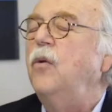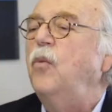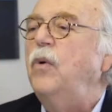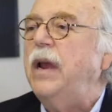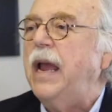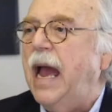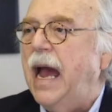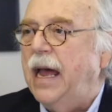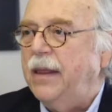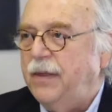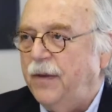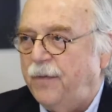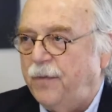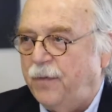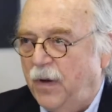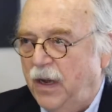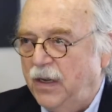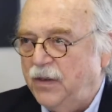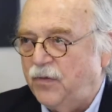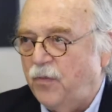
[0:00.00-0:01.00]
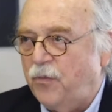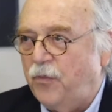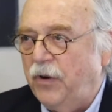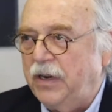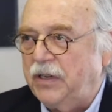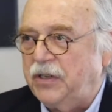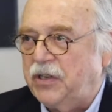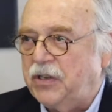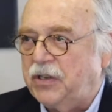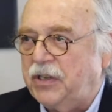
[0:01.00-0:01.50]
we had the funds for
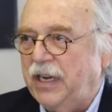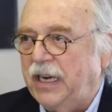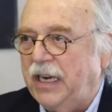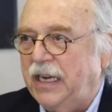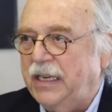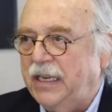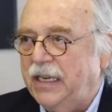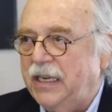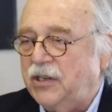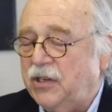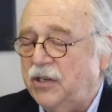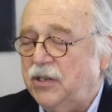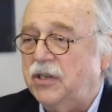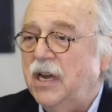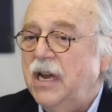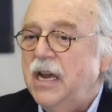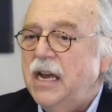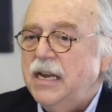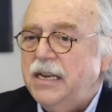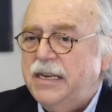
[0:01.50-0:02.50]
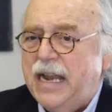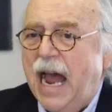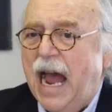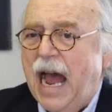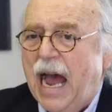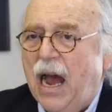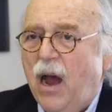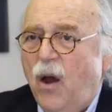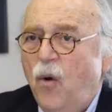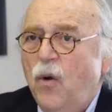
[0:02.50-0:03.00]
pre-existing conditions.
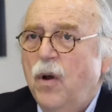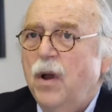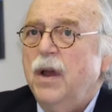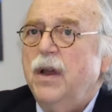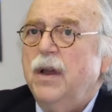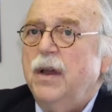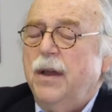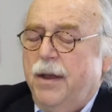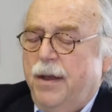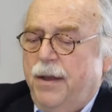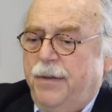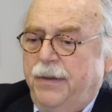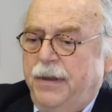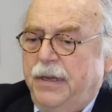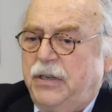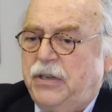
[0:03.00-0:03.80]
Now, the